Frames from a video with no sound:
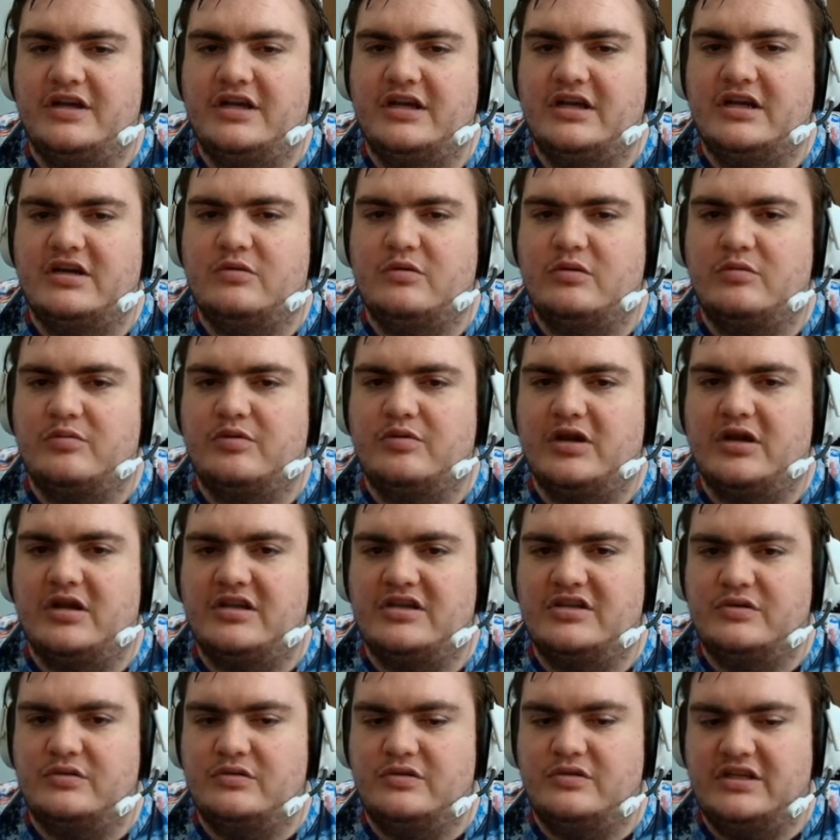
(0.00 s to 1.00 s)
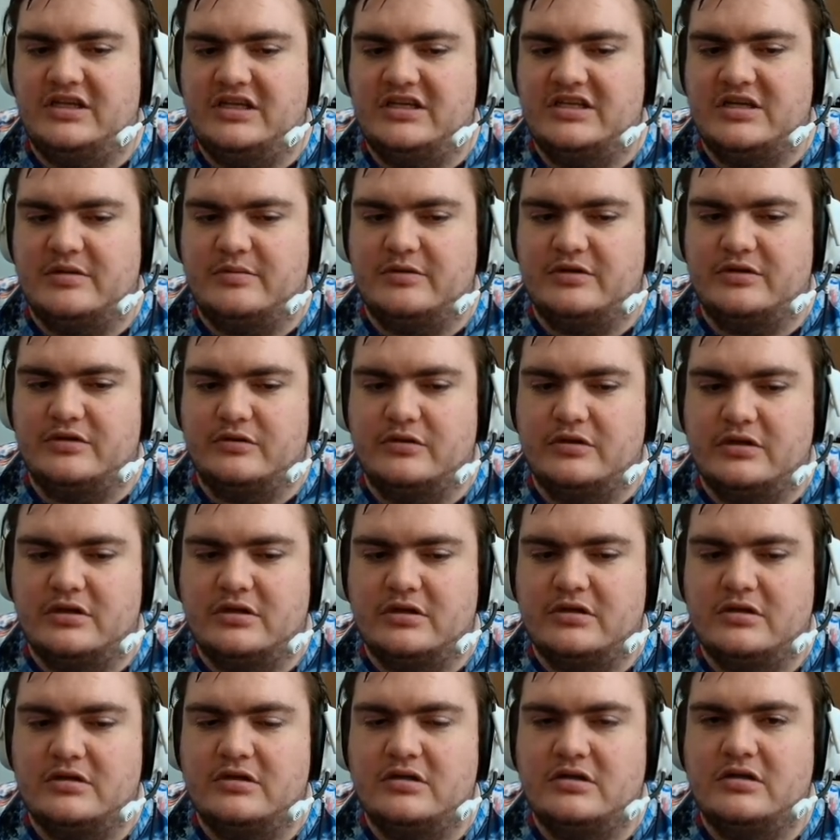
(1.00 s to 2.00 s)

here, we would probably do the double door.